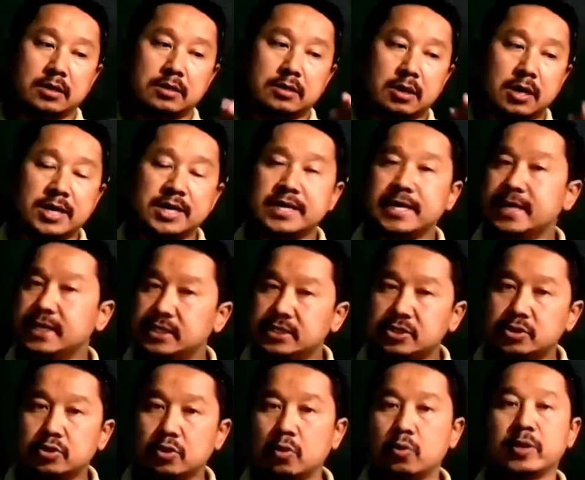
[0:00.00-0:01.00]

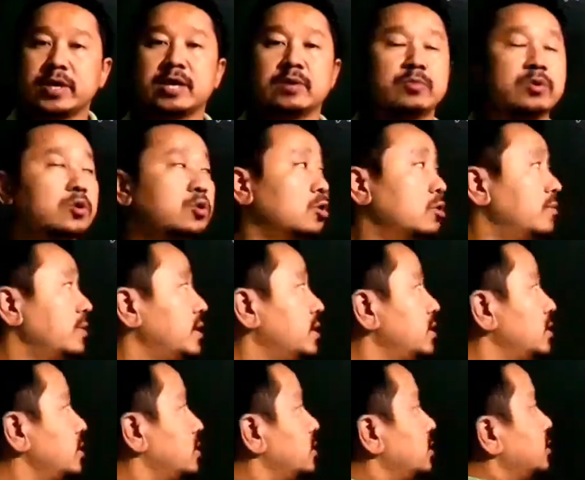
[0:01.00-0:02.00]
contains no hemoglobin.
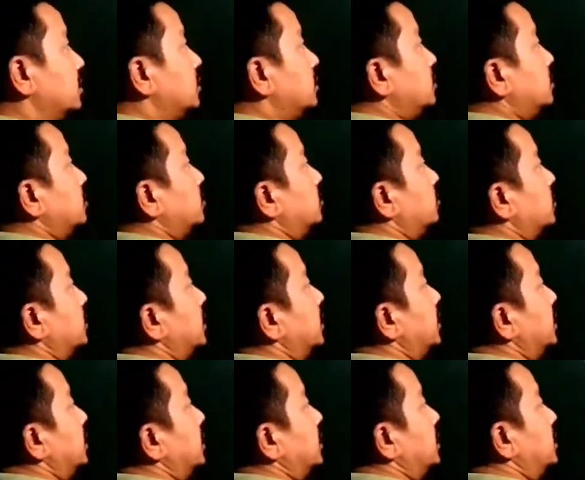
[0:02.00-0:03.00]

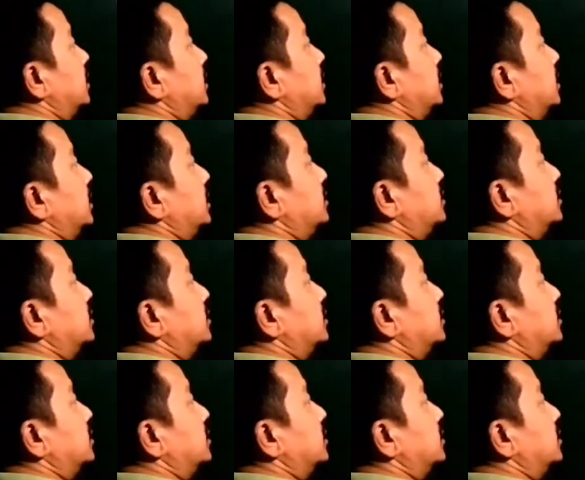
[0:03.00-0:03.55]
Okay, it